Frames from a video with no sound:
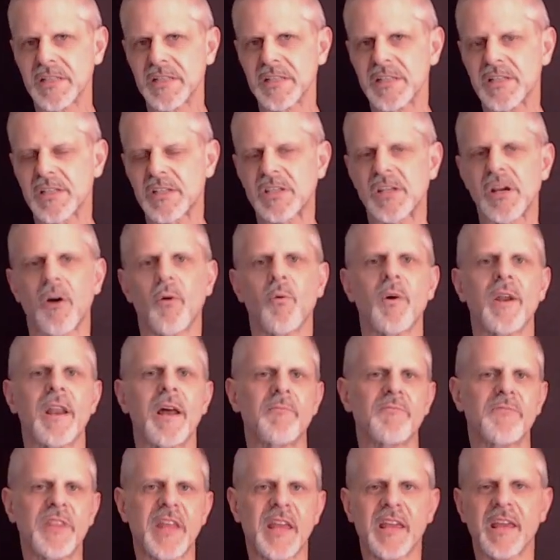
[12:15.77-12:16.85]
So when I'm
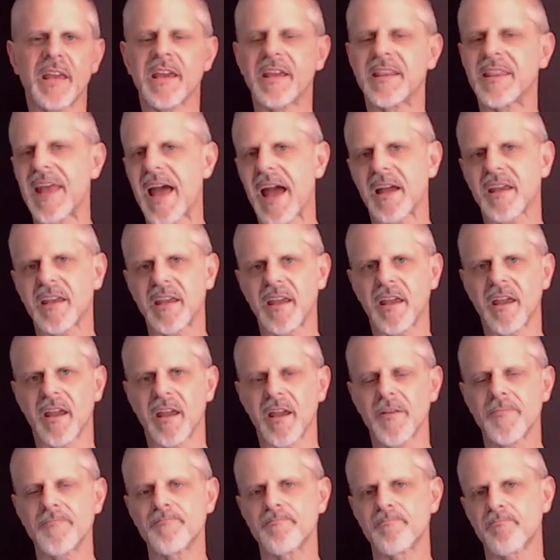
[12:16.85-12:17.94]
thinking in that
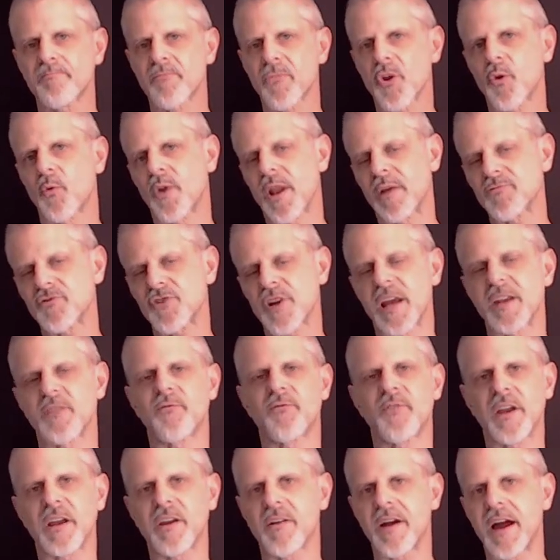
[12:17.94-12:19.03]
key, when I'm trying to
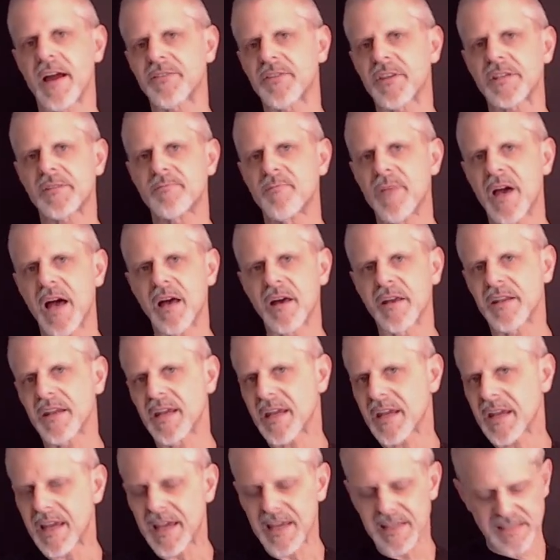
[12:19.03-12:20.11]
figure out this
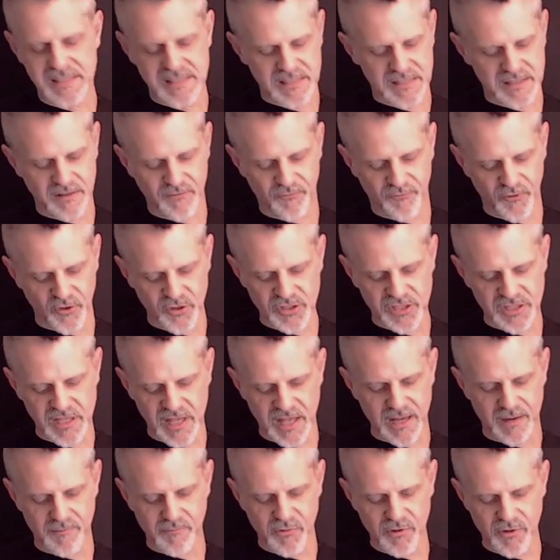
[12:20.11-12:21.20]
melody, it's the first
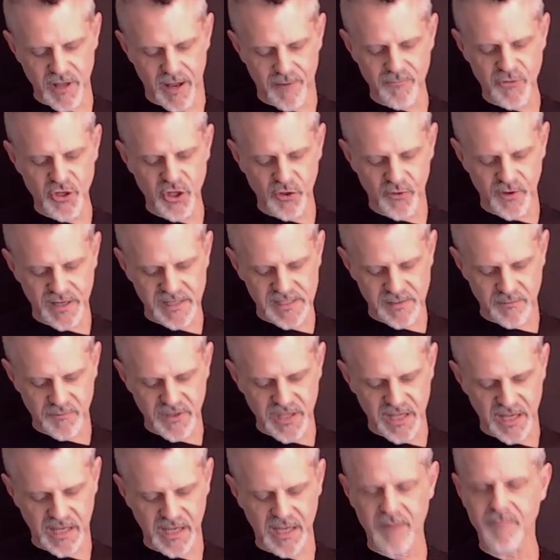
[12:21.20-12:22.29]
thing I'm doing is I'm
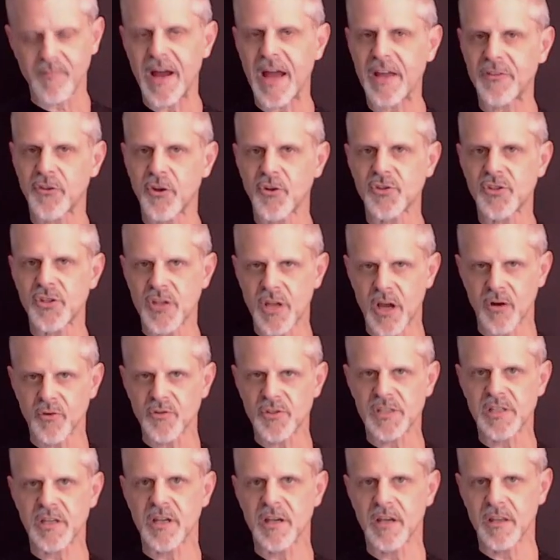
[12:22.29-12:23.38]
thinking about those
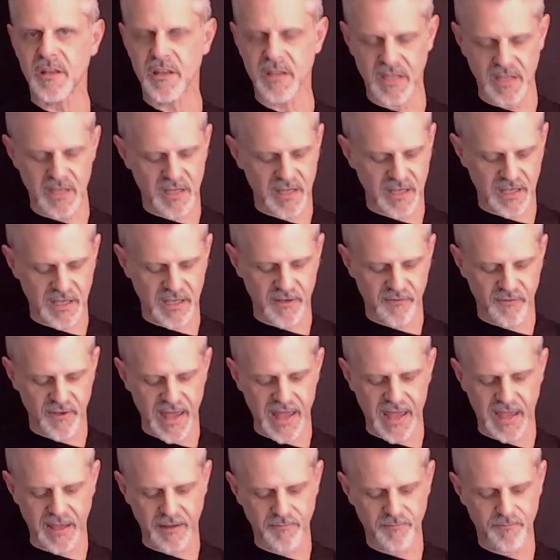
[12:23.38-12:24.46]
notes in the key of A.